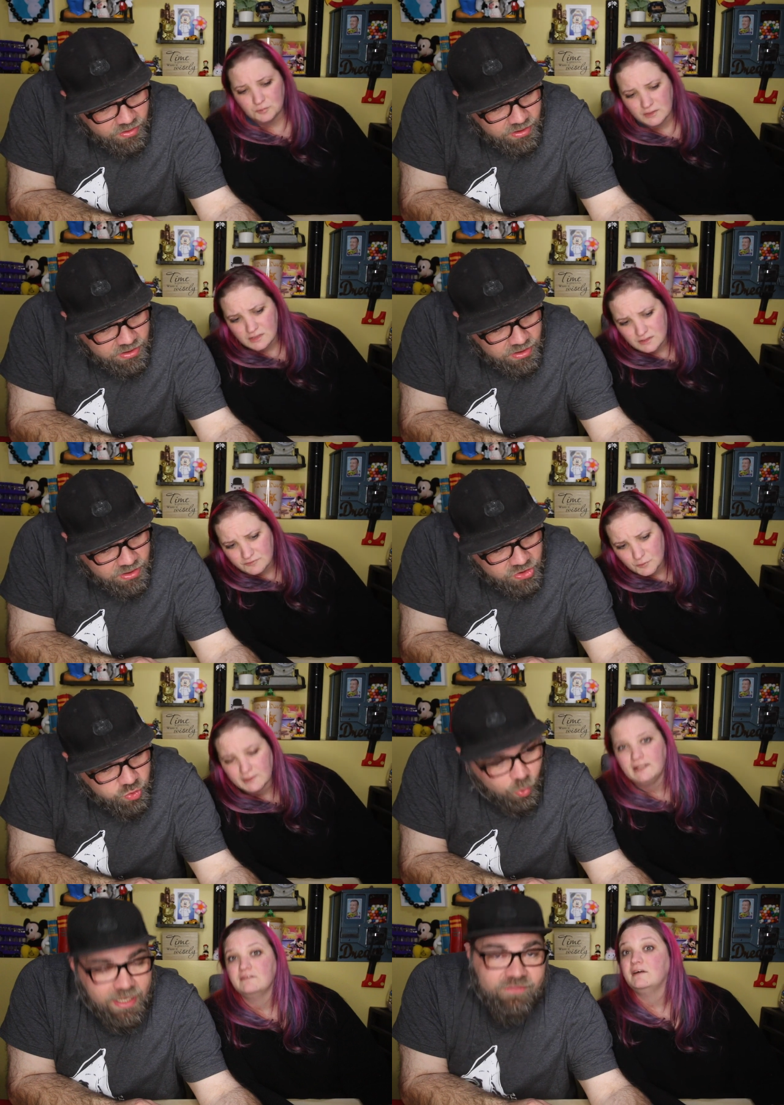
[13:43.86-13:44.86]
Speaker 1: twenty-four
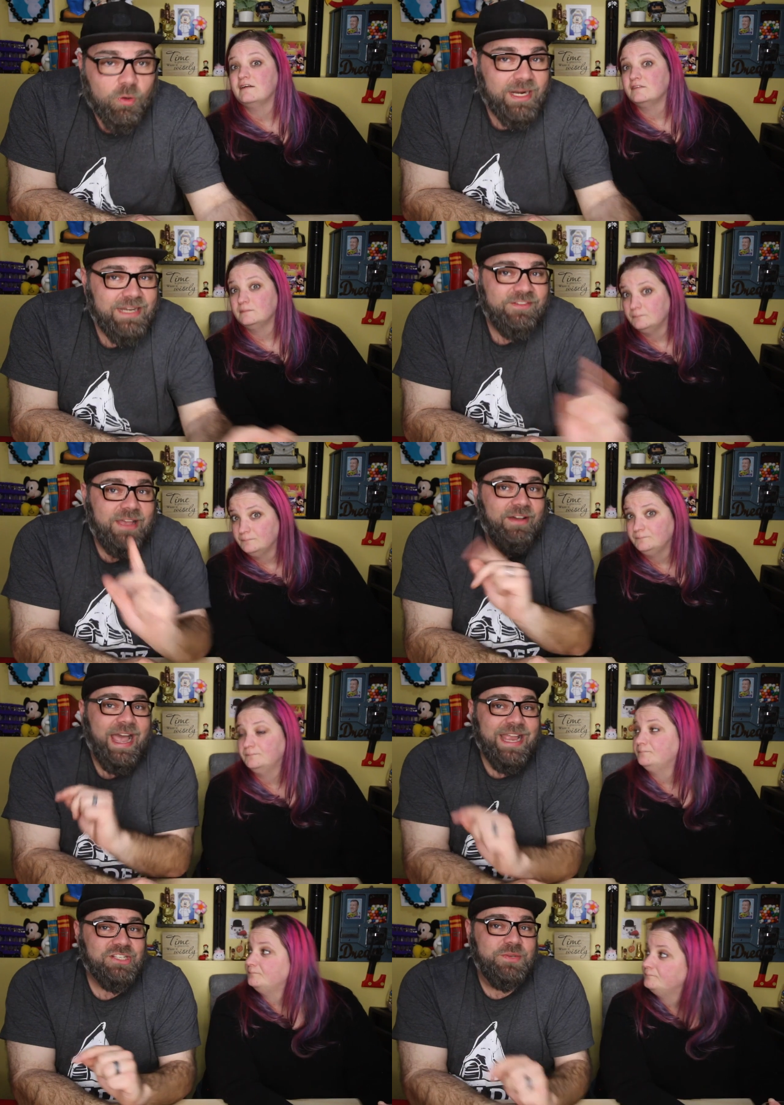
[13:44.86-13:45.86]
ninety-five. twenty-four ninety-five.
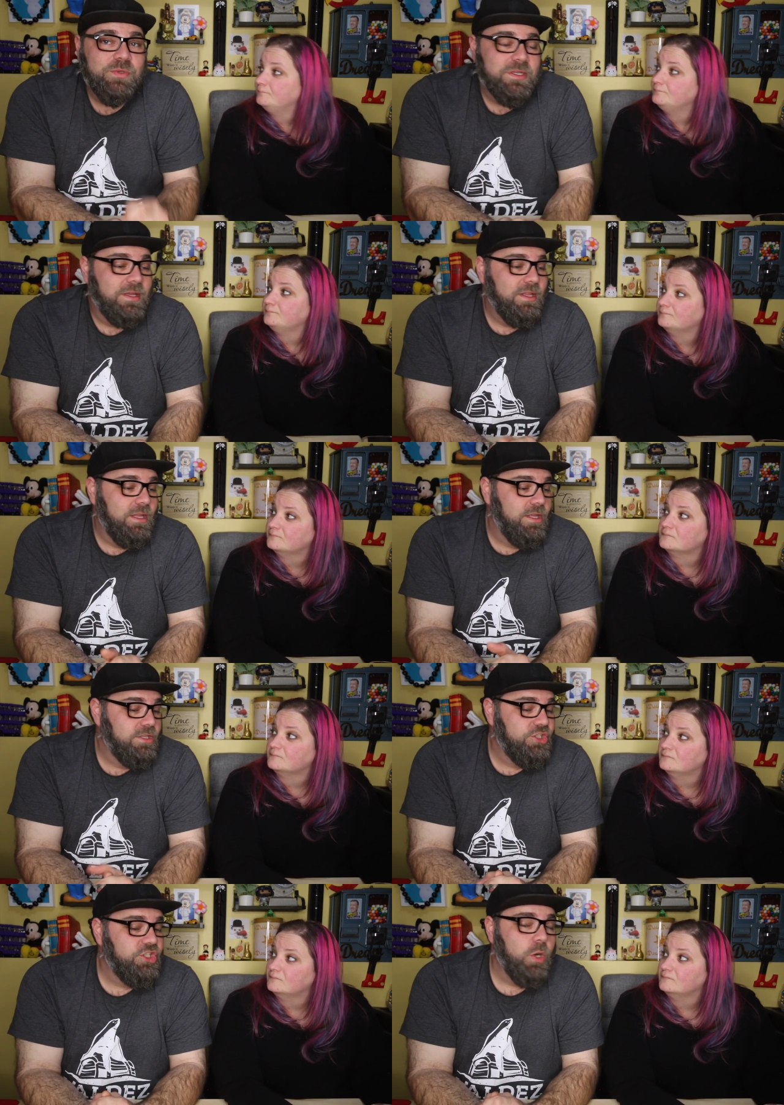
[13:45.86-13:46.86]
I actually was
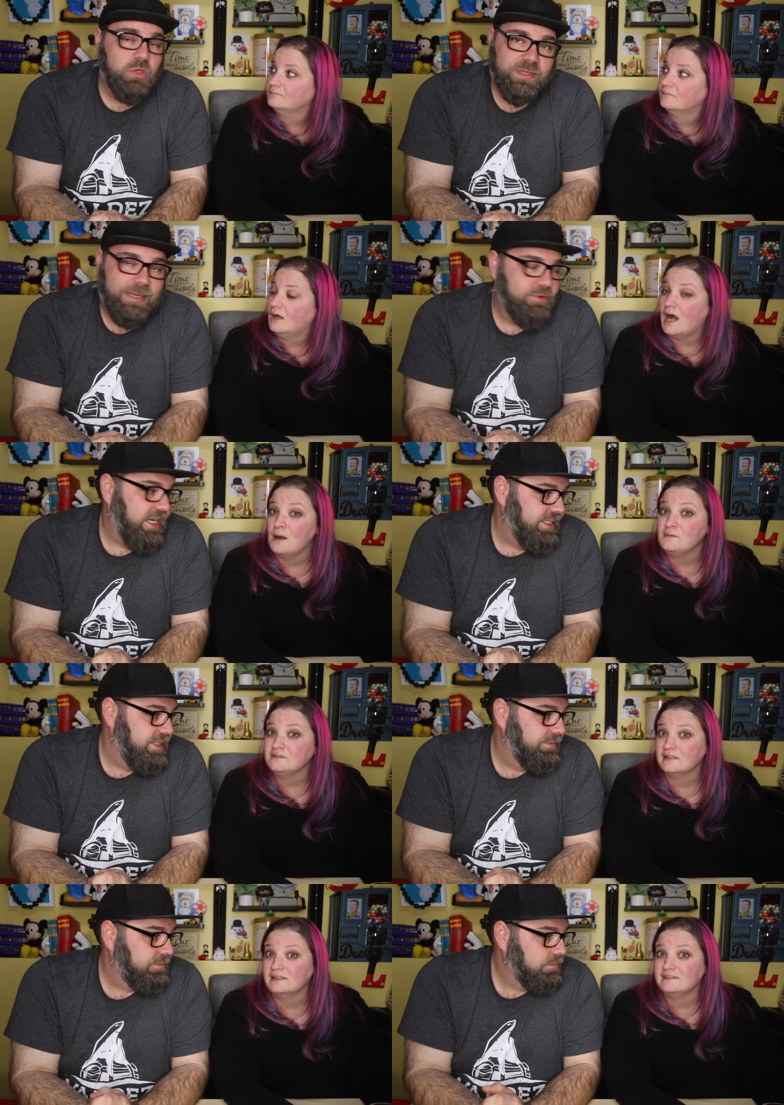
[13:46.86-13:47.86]
Speaker 2: stoked with that
Speaker 1: price. I
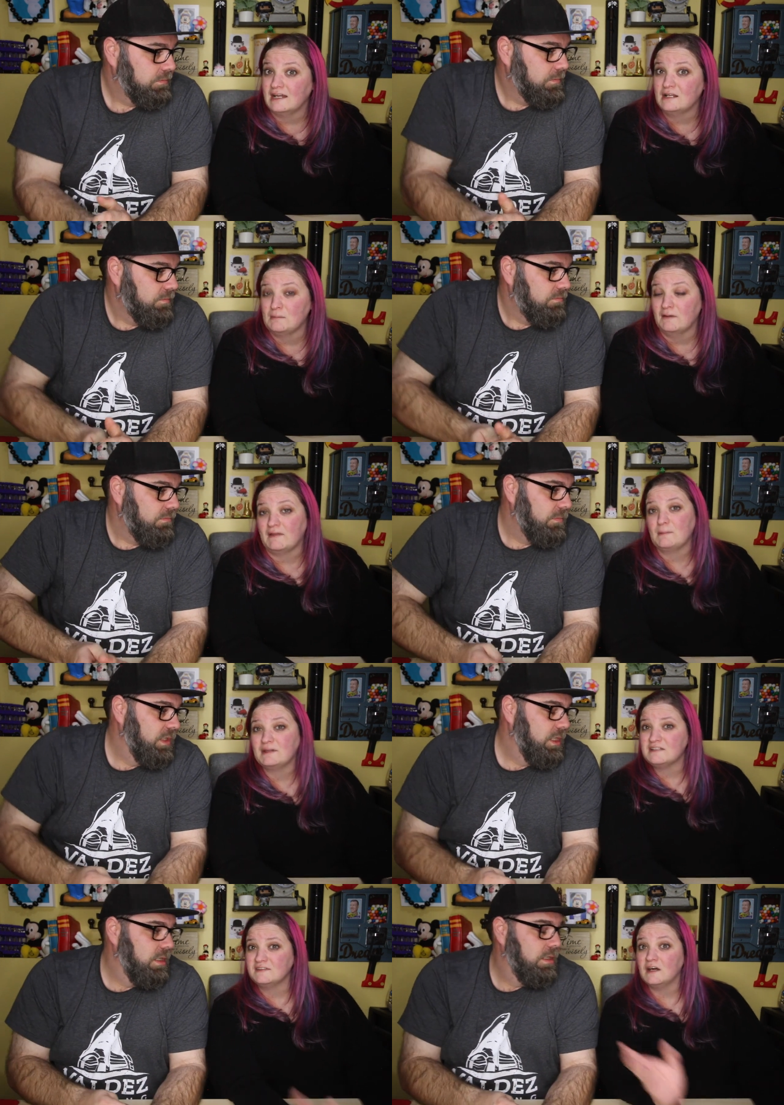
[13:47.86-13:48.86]
was excited about that
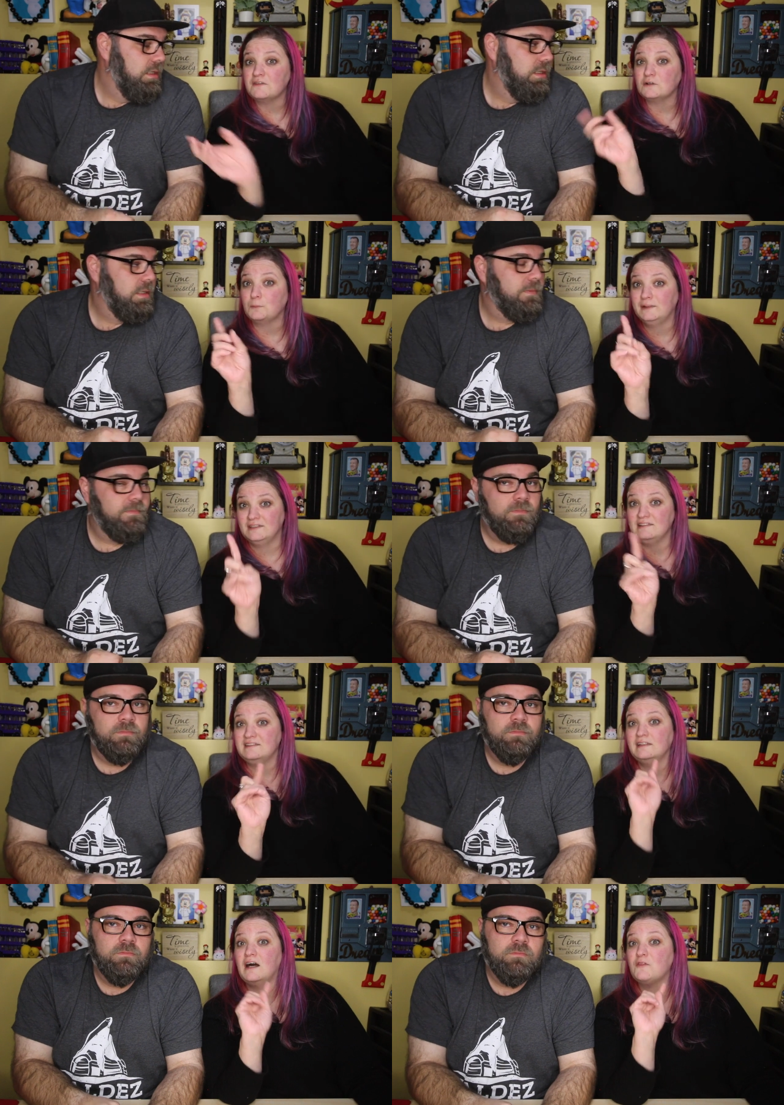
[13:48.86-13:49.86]
because the other, we did
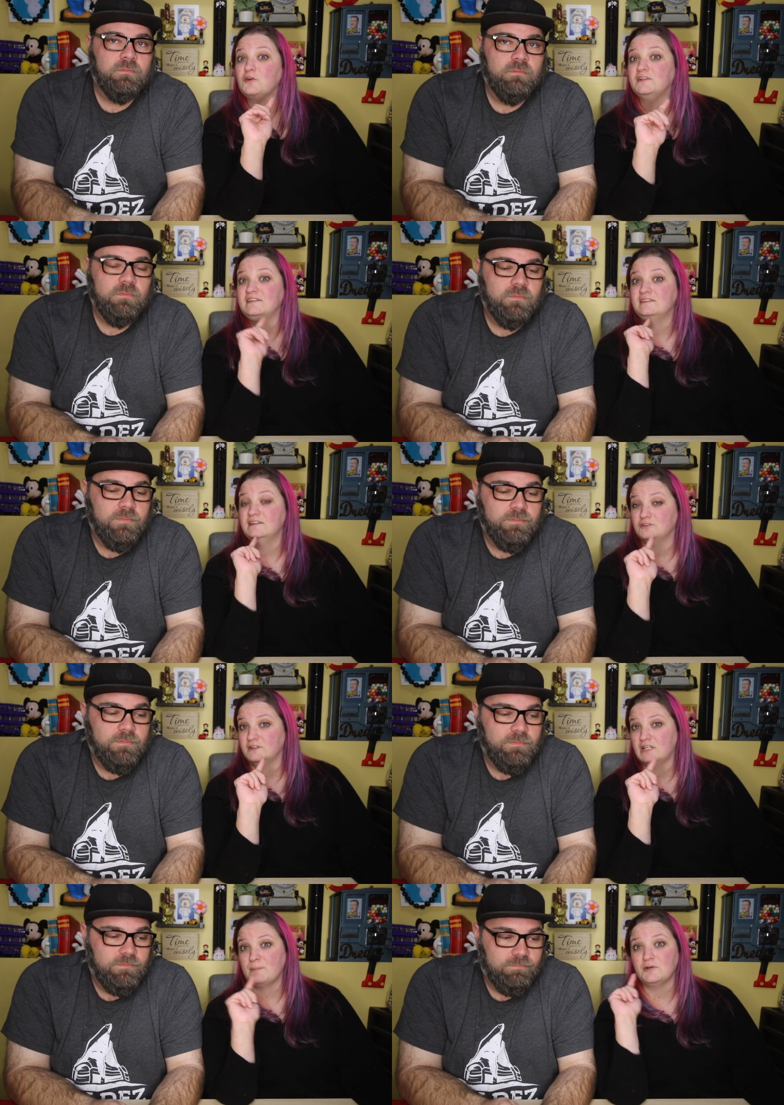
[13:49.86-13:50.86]
see other Disney
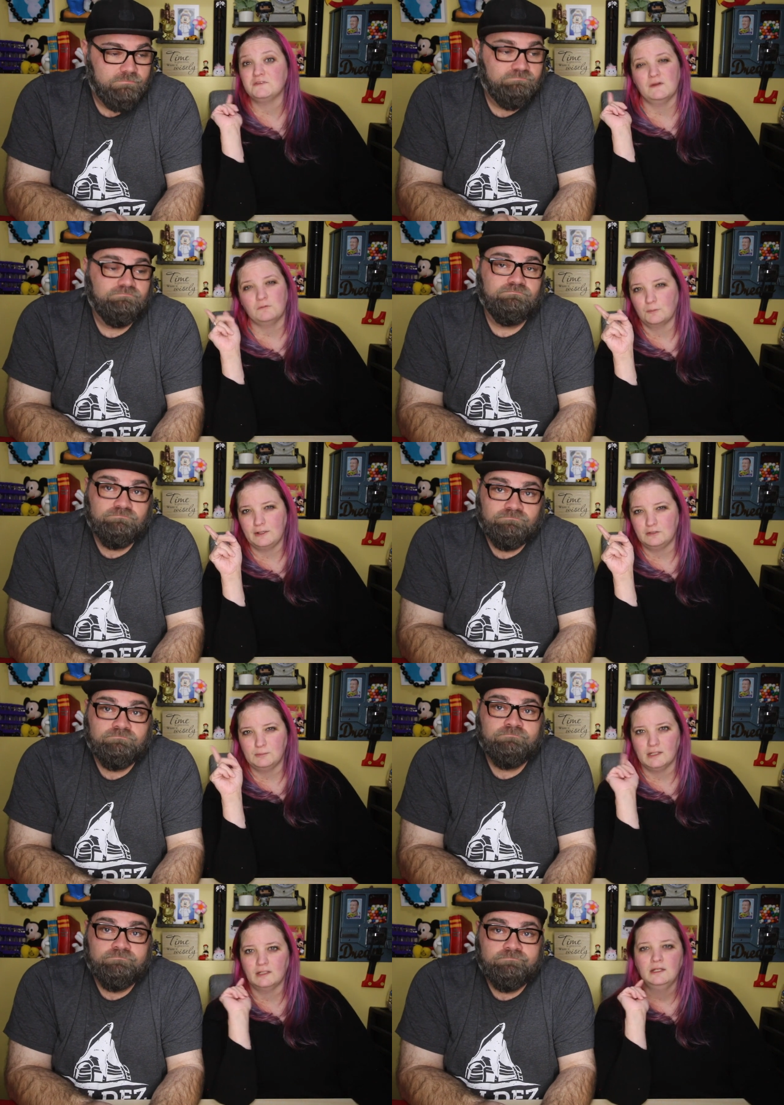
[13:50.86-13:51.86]
tree toppers that were way too
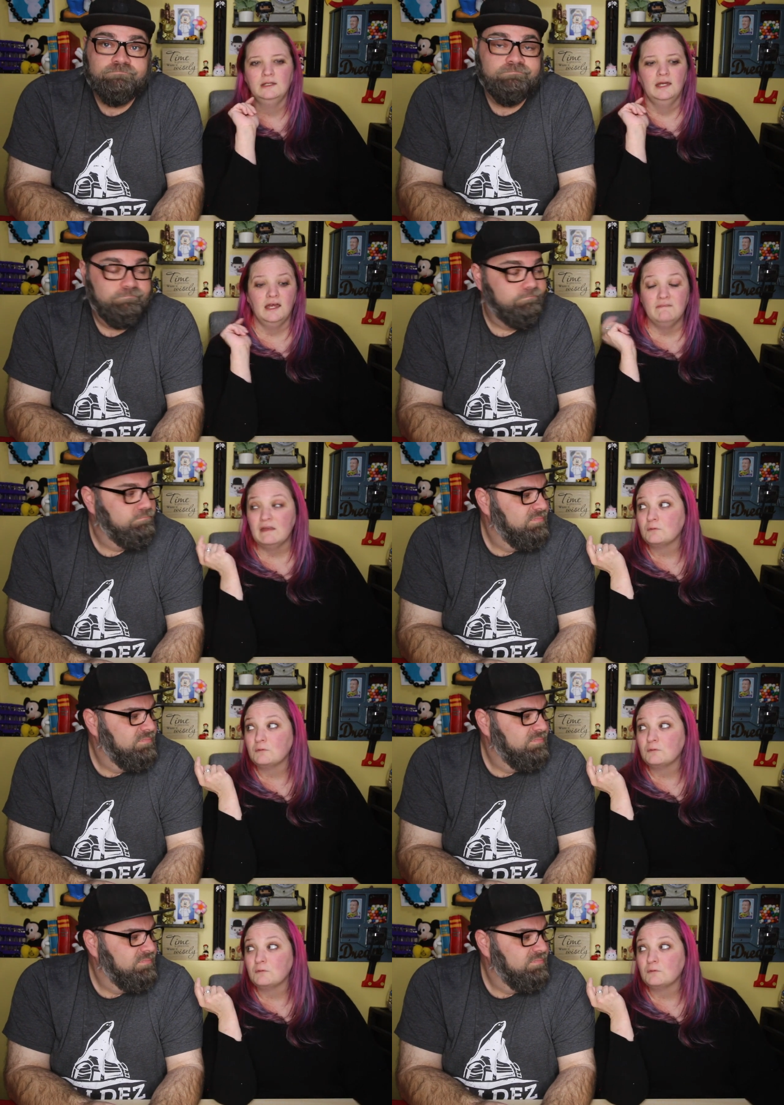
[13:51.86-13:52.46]
big. And they